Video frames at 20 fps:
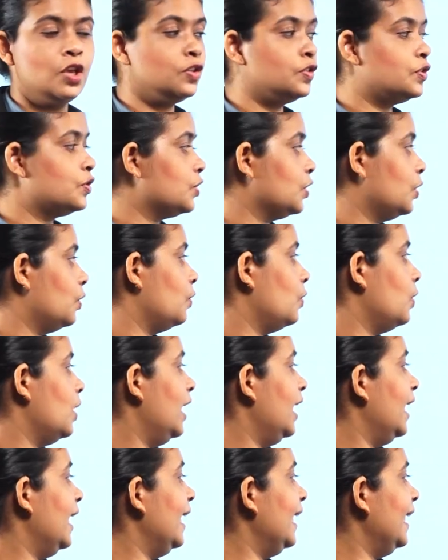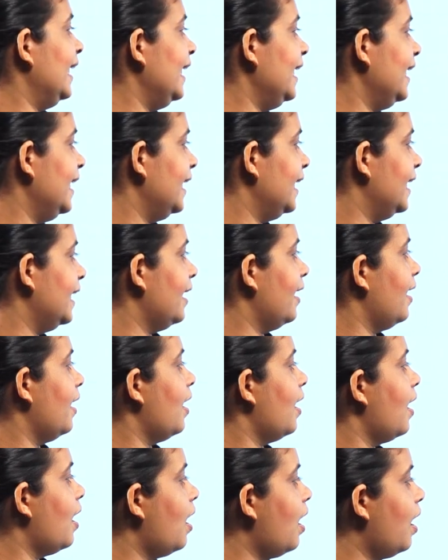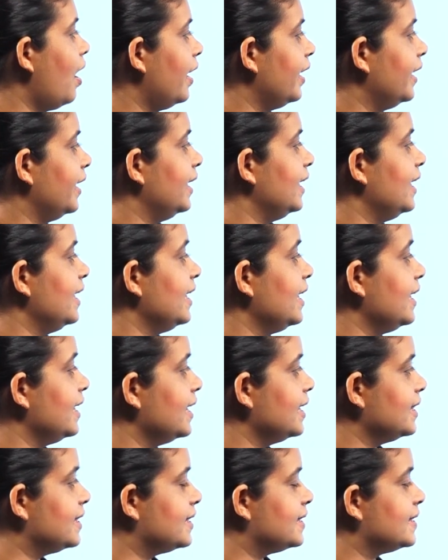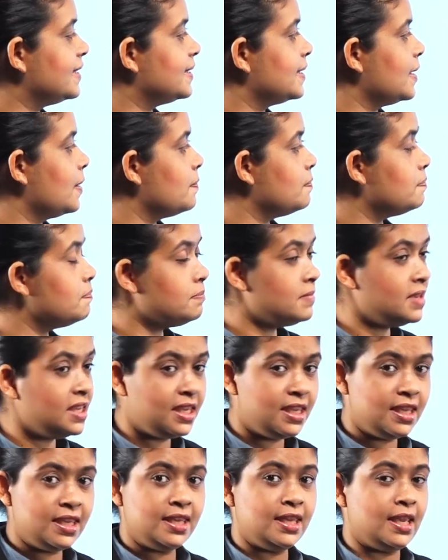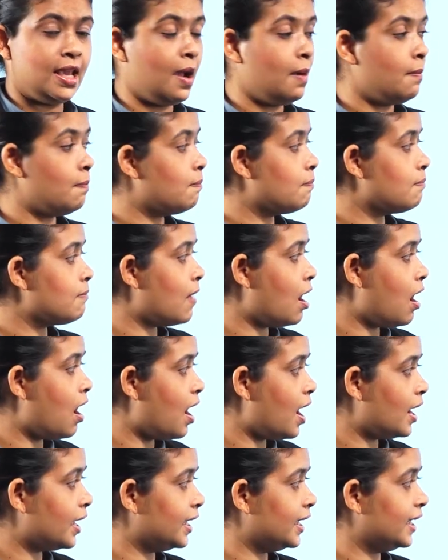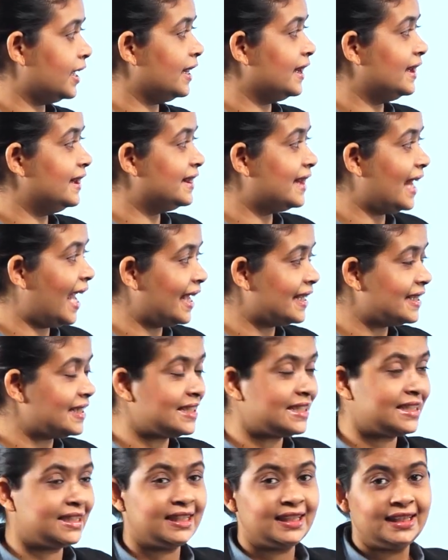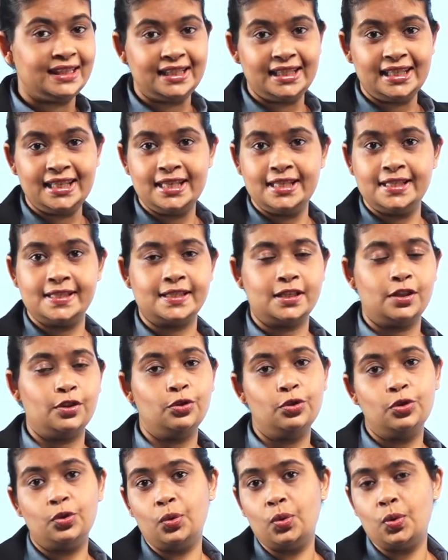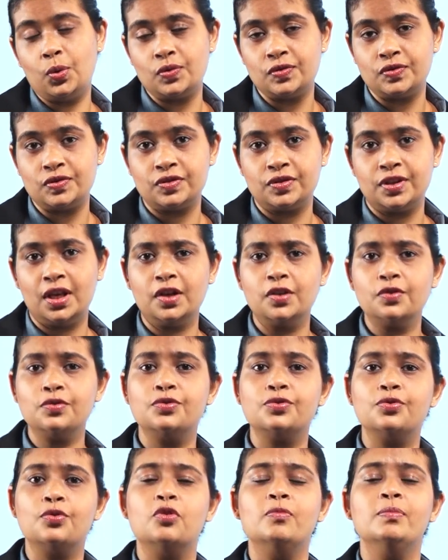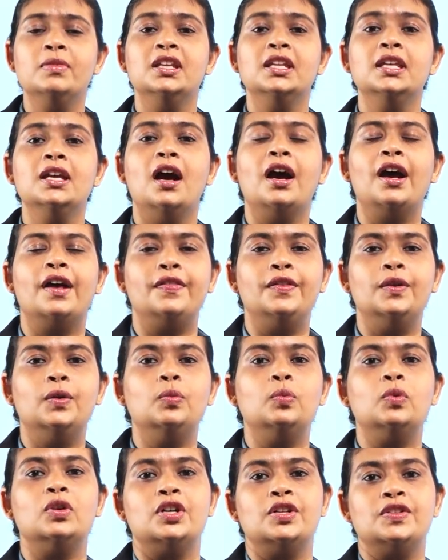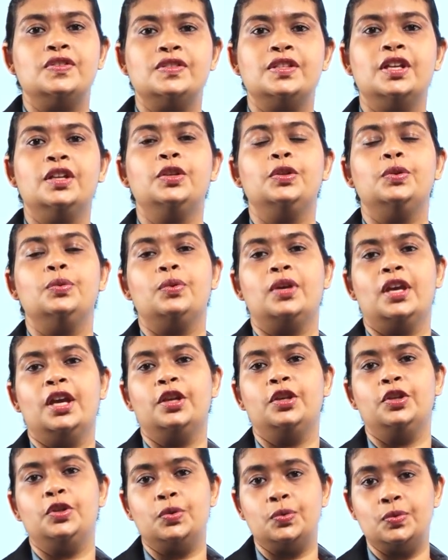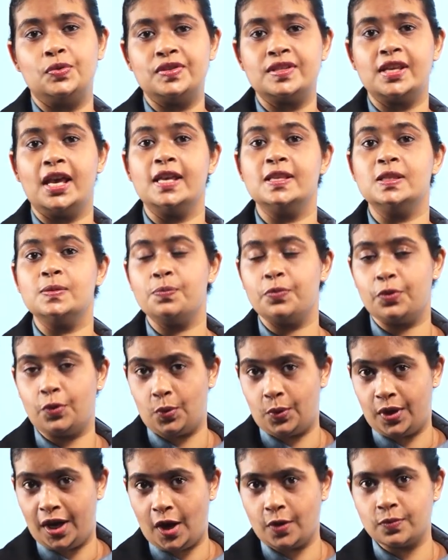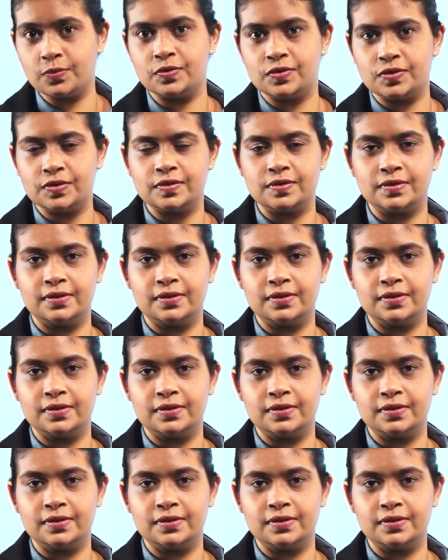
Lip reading: So, he, I, it's, me, my, that, these, those. There are so many other words that you can use as pronouns.